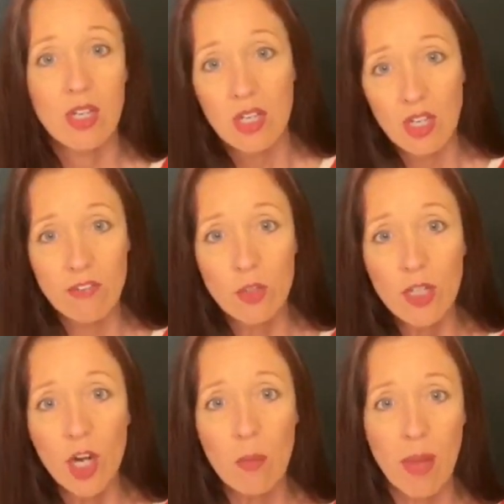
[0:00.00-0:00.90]
If you look
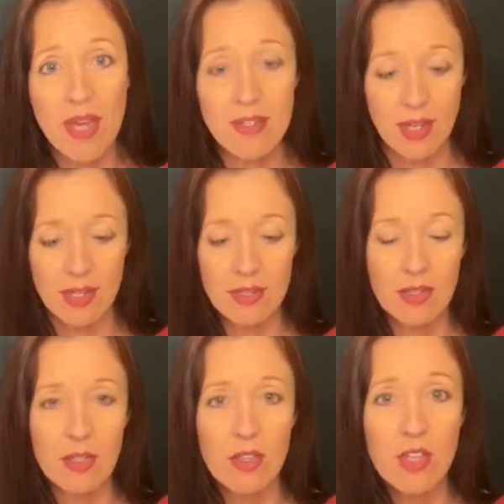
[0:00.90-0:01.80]
at our Band-Aid,
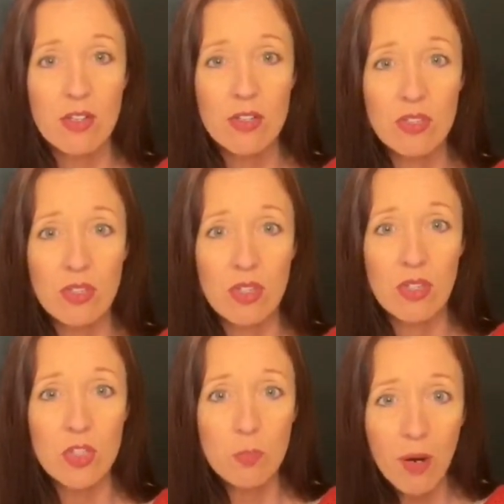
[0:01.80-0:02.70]
there's
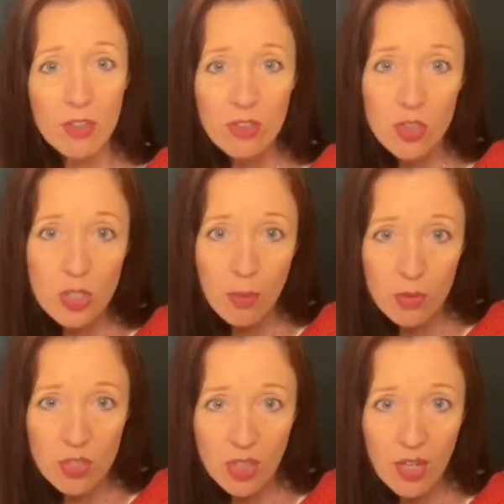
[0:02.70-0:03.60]
this part that's
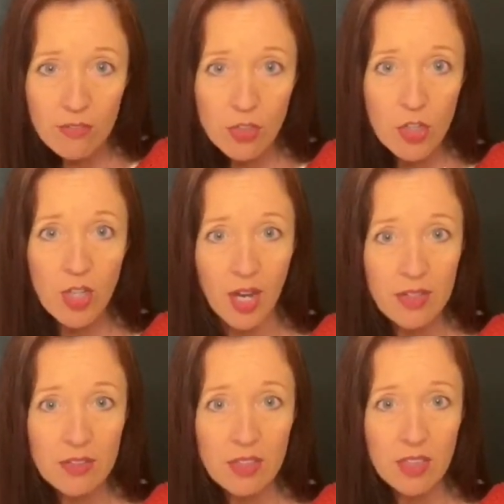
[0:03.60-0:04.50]
supposed to cover your
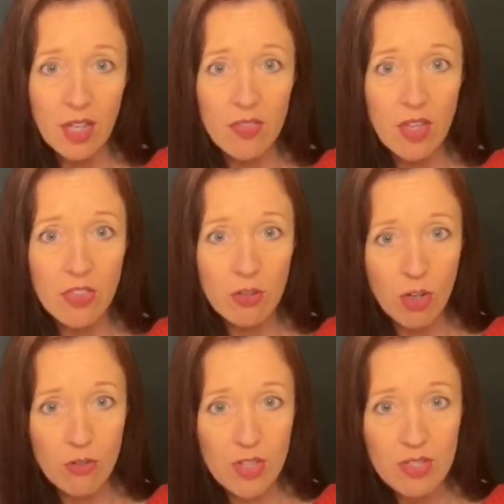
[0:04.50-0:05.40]
cut, and then there
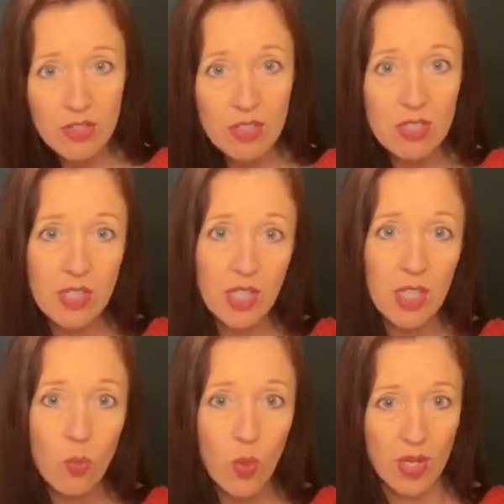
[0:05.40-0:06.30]
are these sticky
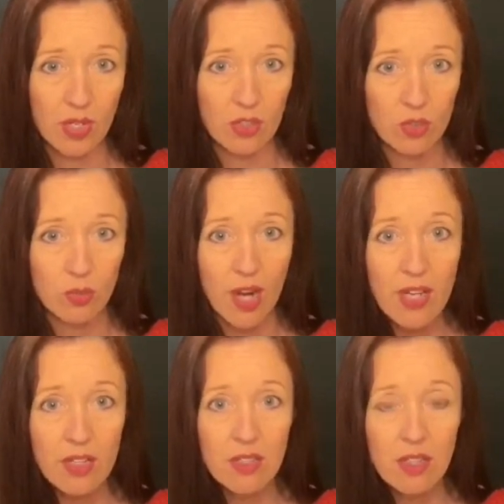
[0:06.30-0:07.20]
wings,
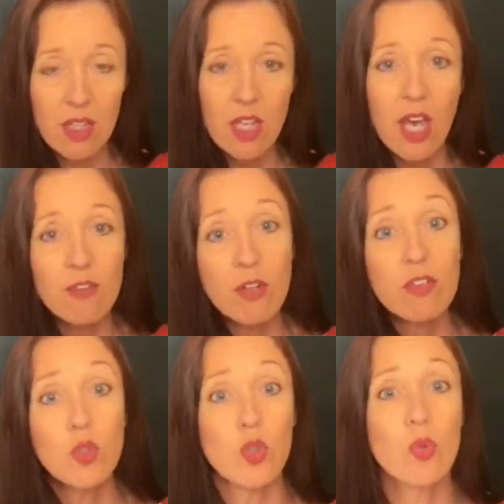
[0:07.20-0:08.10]
right? Have you ever
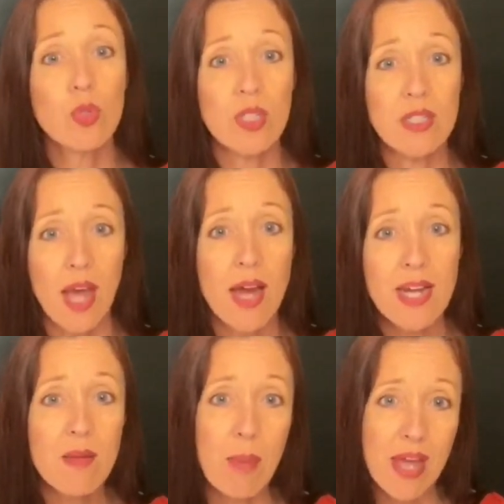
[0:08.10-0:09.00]
used a
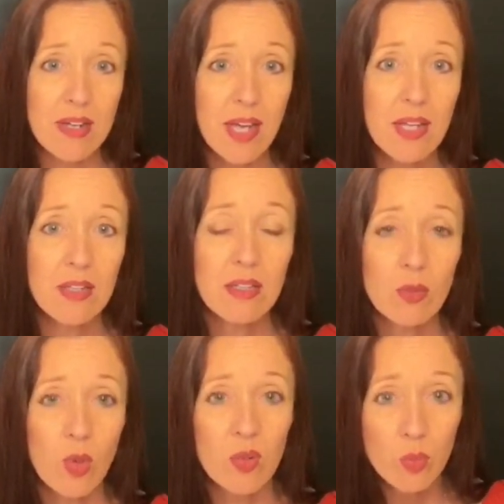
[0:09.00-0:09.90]
tiny Band-Aid,
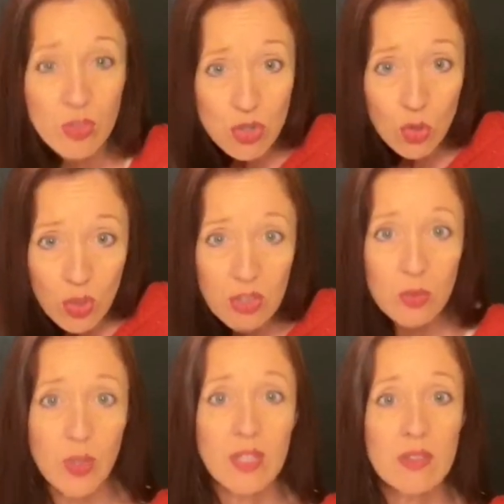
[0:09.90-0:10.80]
one with short little
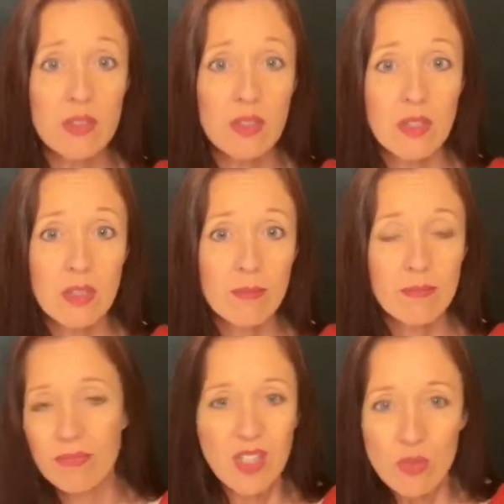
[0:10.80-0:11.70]
wings?
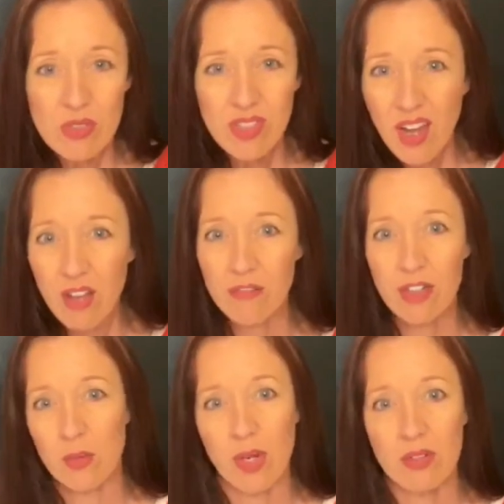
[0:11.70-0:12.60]
They don't stay on
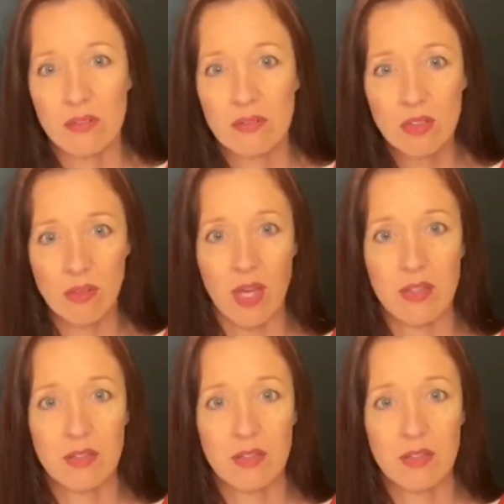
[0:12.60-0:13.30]
very well, do they?